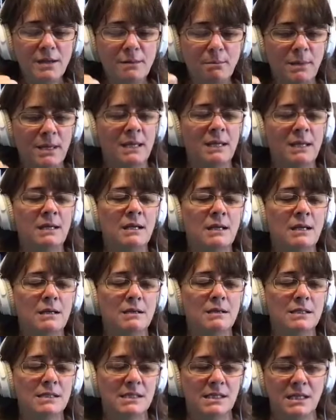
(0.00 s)
men
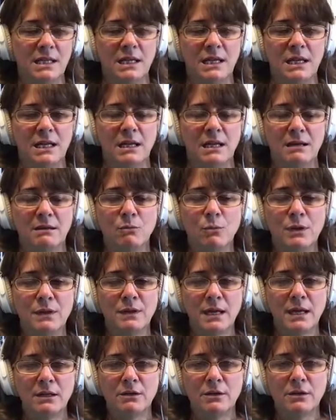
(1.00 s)
see when
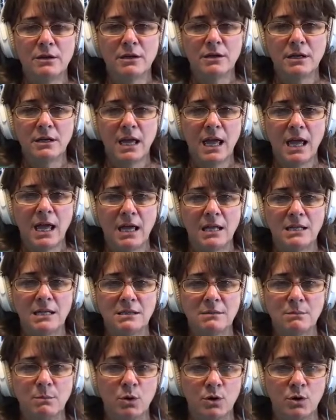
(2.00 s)
they look
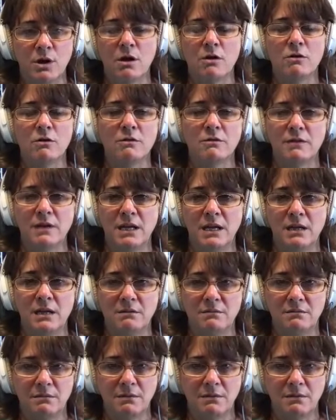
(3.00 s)
at pornography,